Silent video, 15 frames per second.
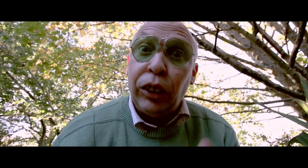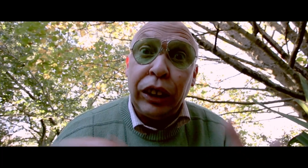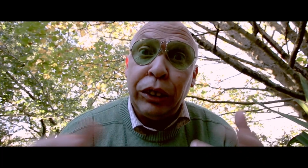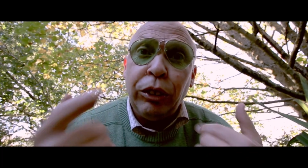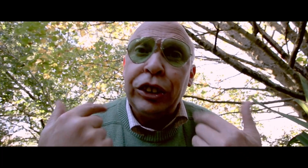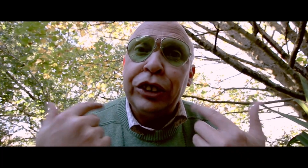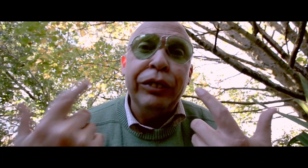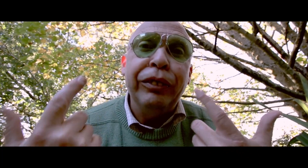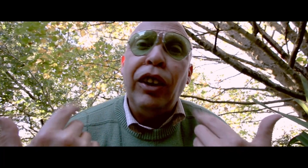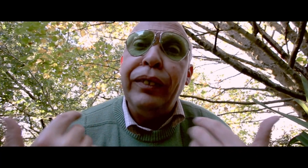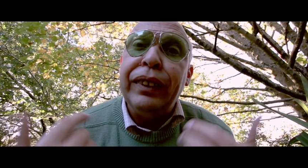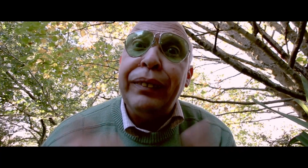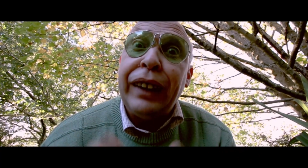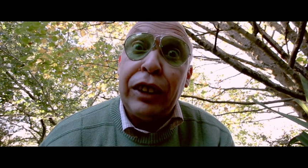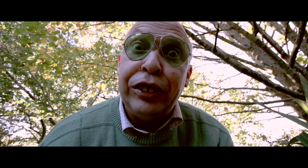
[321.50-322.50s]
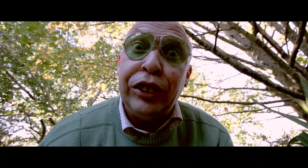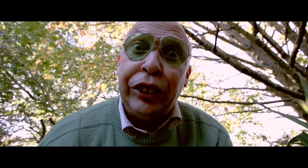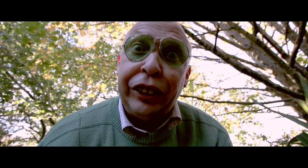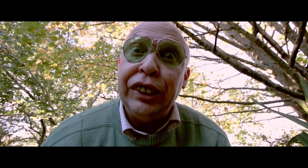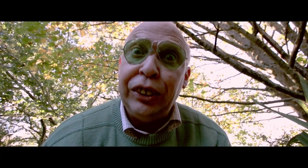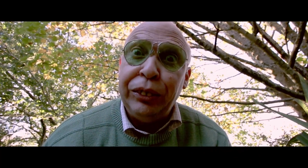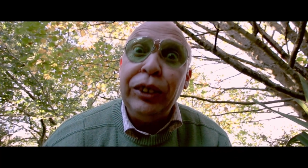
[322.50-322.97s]
And it won't be my
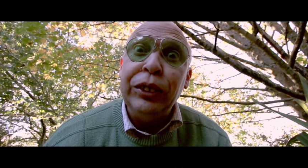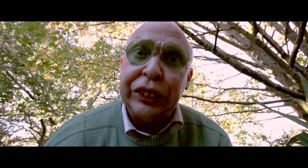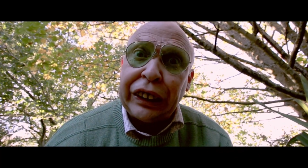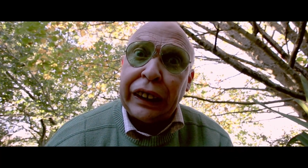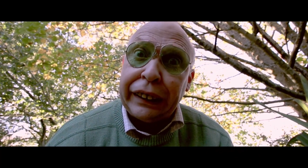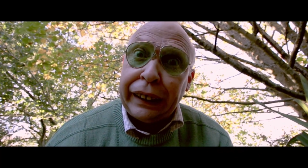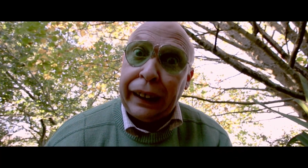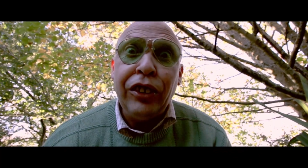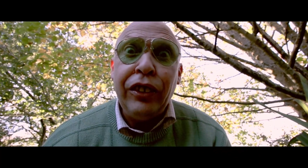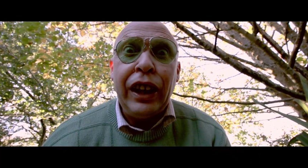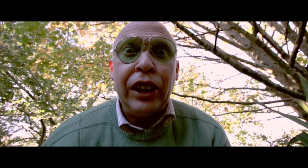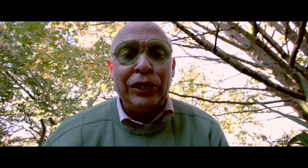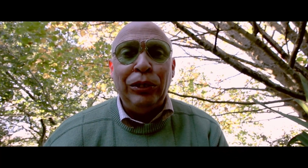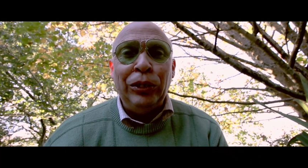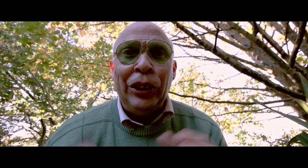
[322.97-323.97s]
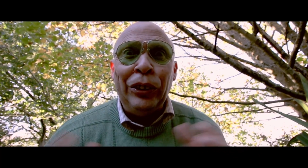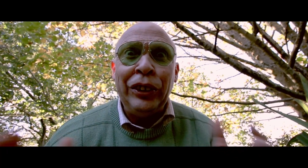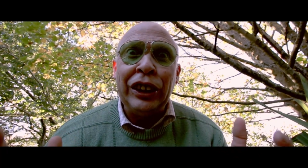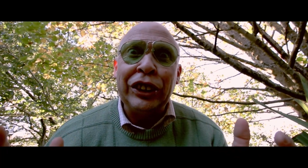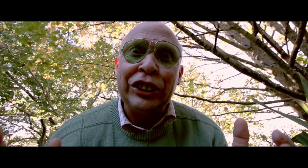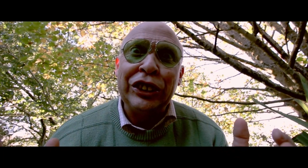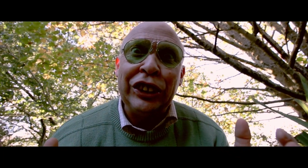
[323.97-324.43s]
voice, but it will say that. Alright, from
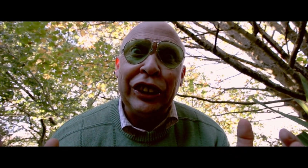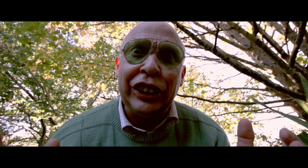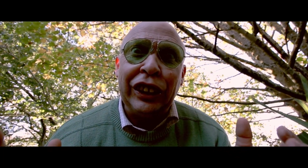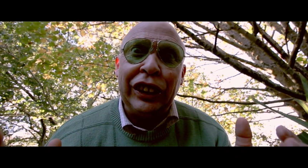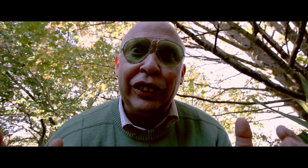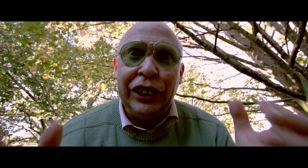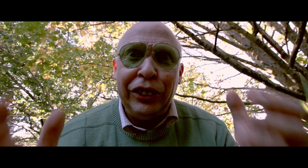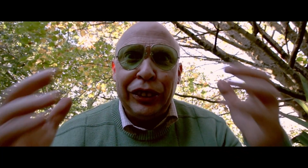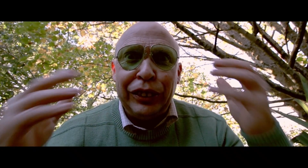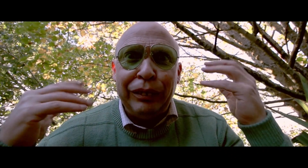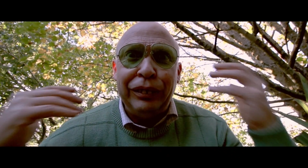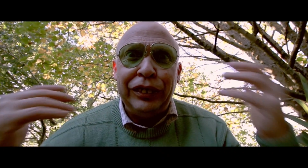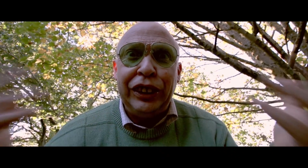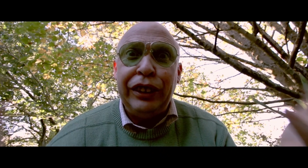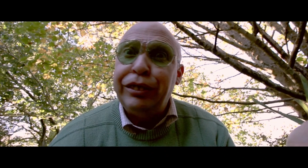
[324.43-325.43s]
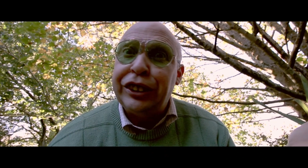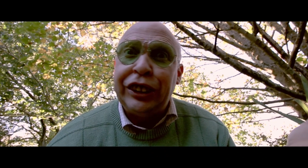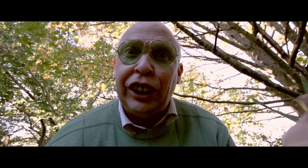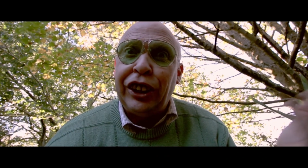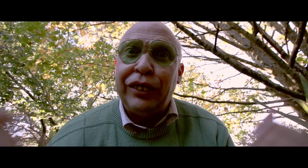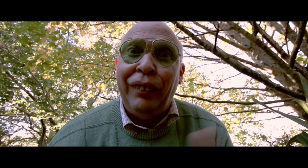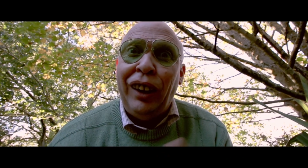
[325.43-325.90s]
Walnut City, here in Deep
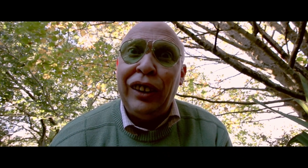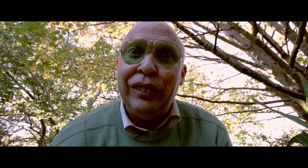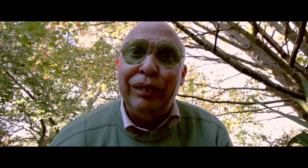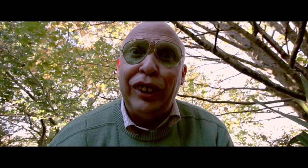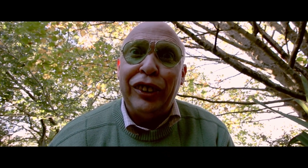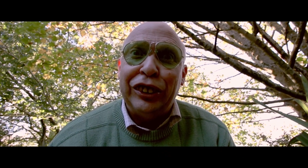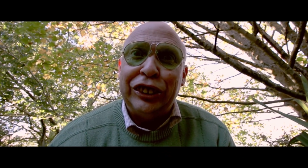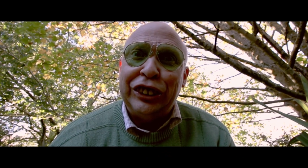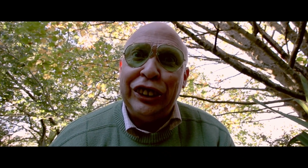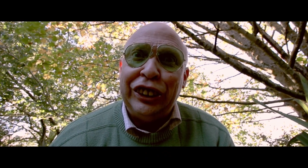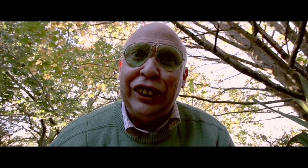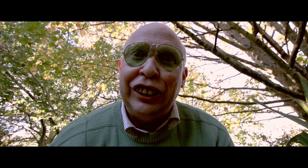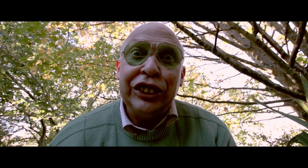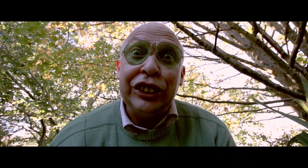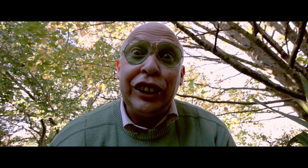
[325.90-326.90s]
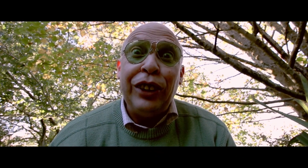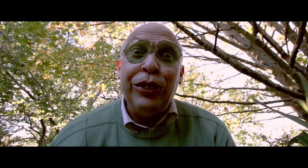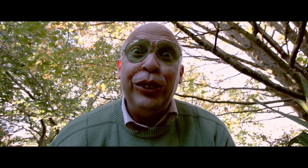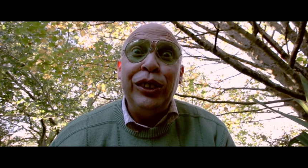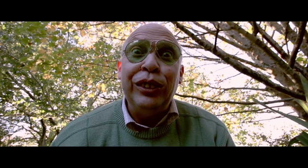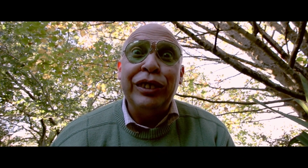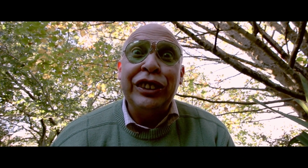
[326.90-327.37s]
South Mountain Borough City, stay
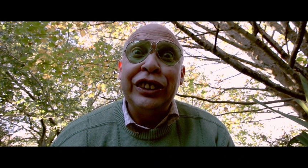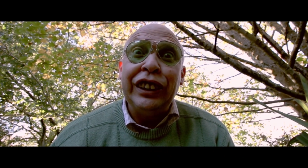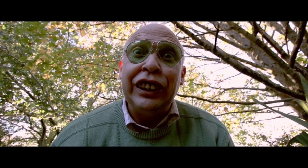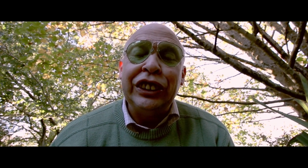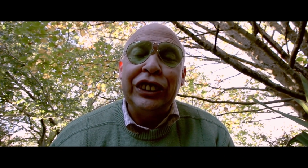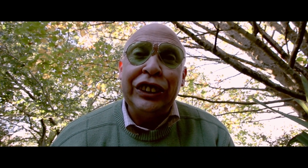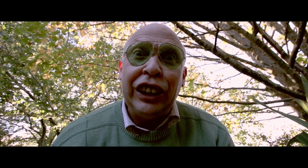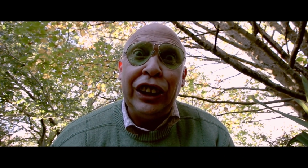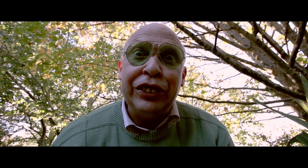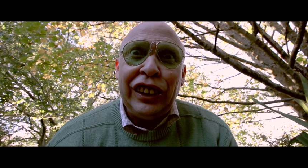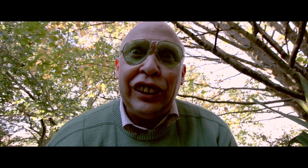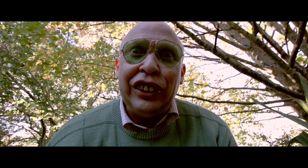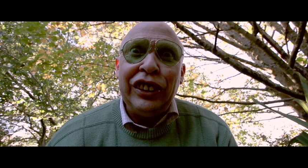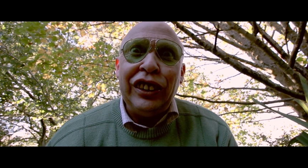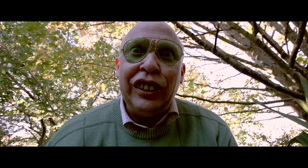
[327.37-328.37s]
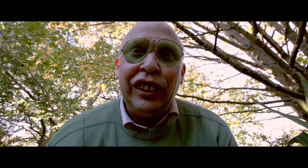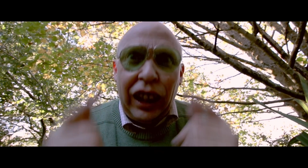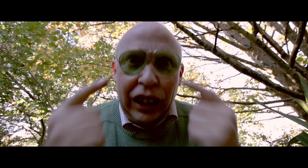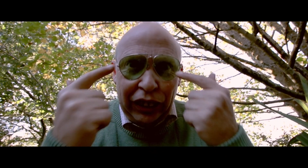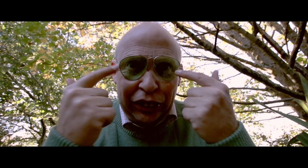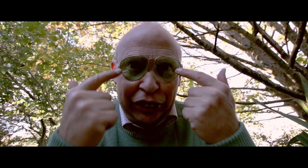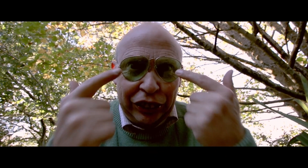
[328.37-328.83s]
warm, stay safe, and
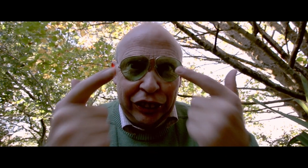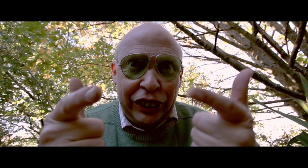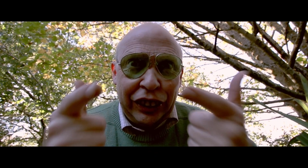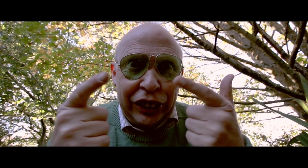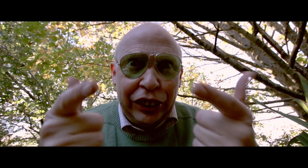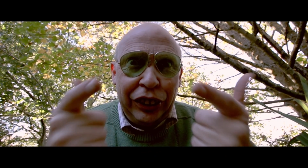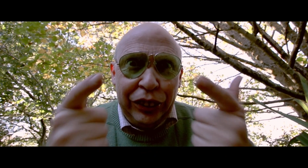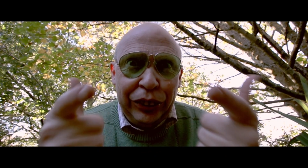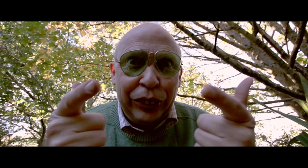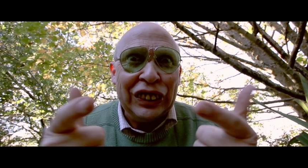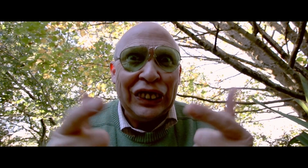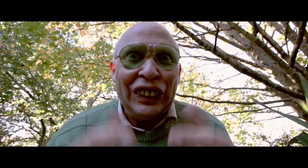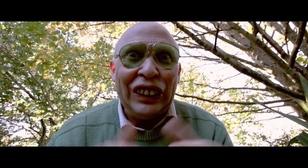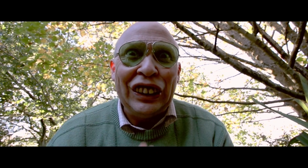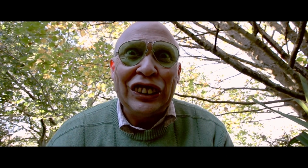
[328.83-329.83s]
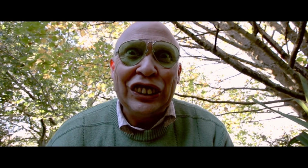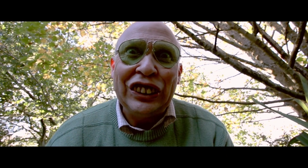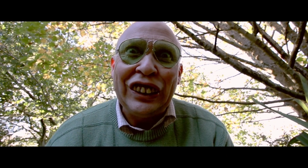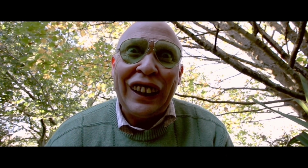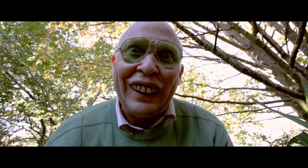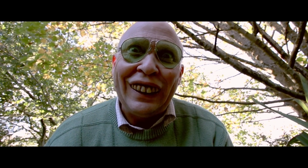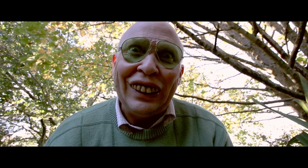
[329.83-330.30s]
I'll see you next
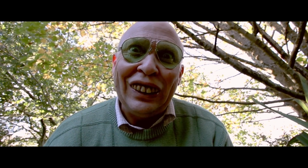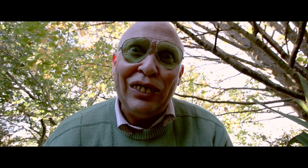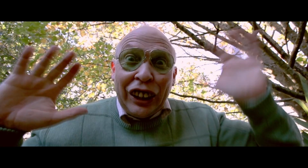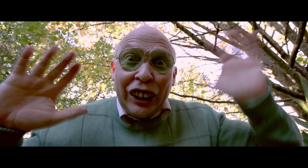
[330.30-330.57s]
time.